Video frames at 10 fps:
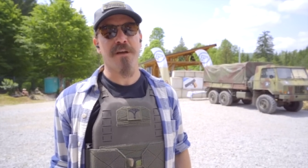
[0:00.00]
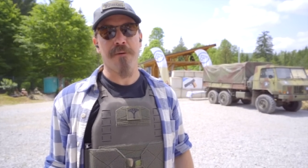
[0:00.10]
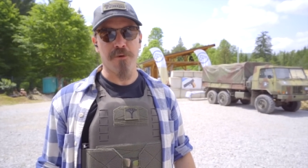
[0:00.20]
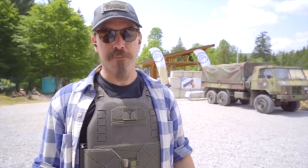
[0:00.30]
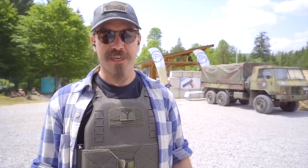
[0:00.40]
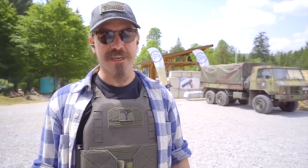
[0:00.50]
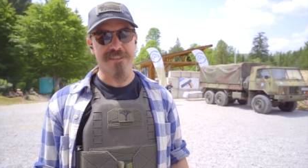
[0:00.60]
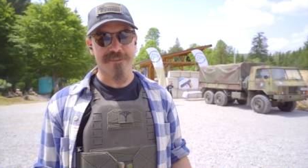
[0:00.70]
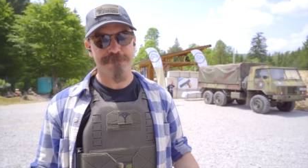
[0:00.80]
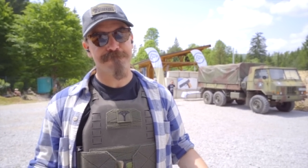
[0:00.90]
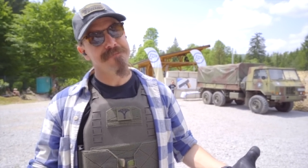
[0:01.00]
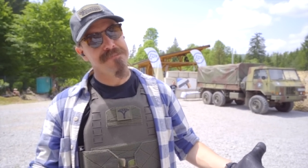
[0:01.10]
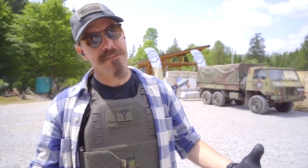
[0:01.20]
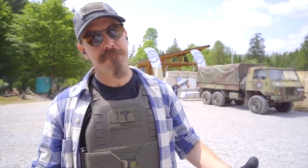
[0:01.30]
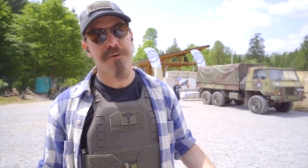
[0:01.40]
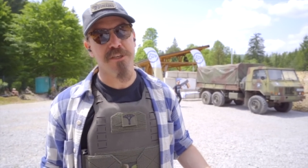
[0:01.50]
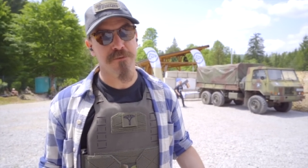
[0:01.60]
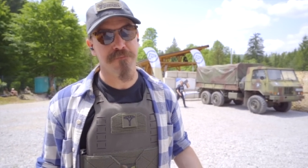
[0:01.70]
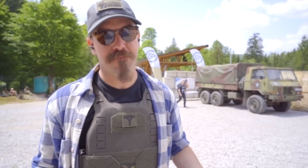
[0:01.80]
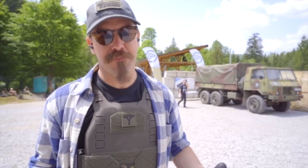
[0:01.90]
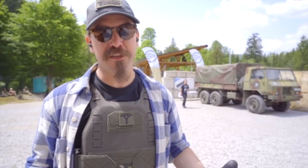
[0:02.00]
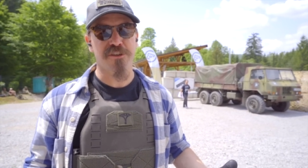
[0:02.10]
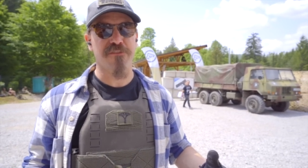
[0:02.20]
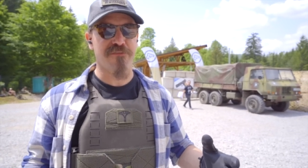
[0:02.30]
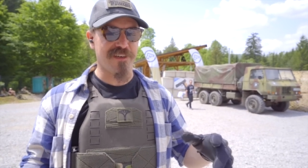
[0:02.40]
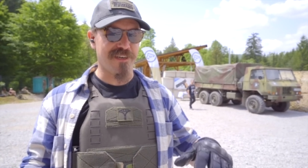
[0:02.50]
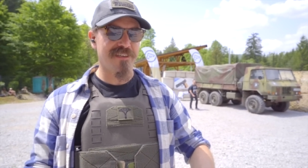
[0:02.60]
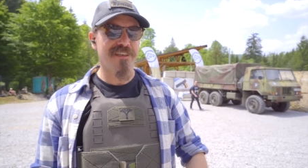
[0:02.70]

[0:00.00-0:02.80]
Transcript: couple because bunch of bunch of uh,